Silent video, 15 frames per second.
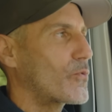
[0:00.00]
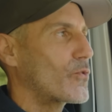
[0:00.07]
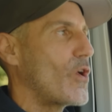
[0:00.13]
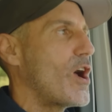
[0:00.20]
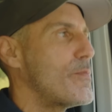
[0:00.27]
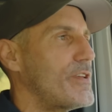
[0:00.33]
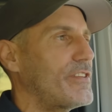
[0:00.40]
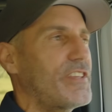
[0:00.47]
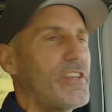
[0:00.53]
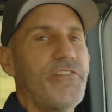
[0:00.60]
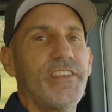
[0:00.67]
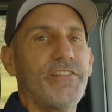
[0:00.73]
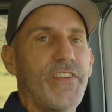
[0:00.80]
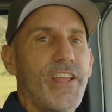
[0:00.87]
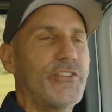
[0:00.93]
promise of
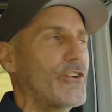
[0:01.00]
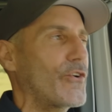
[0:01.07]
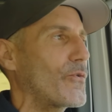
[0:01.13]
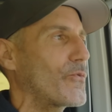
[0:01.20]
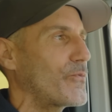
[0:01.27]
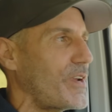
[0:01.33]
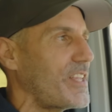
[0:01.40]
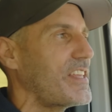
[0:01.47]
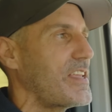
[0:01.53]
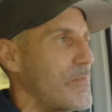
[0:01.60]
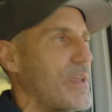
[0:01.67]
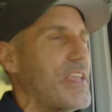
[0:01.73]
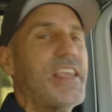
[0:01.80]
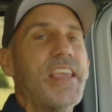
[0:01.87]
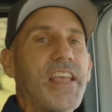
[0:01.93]
adventure really
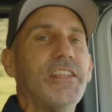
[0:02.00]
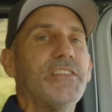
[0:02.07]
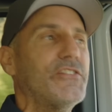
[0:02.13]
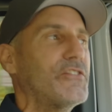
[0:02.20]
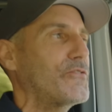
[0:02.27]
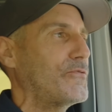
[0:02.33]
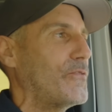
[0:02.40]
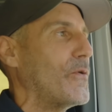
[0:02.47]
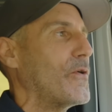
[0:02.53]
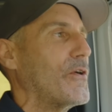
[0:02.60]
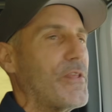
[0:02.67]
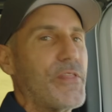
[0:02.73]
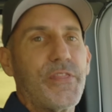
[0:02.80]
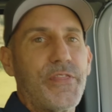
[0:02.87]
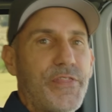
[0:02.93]
begins for
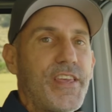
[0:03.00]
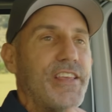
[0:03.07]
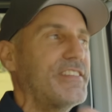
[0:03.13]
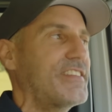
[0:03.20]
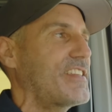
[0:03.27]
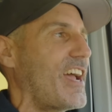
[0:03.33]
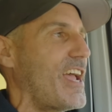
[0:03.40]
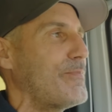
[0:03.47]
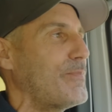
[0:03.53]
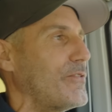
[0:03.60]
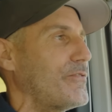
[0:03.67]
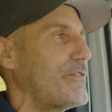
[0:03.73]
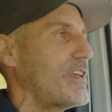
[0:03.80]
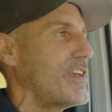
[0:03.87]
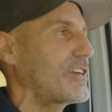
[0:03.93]
this type
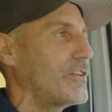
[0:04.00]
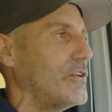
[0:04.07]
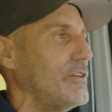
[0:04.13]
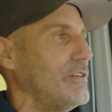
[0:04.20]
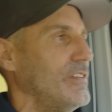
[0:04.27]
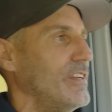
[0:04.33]
of vehicle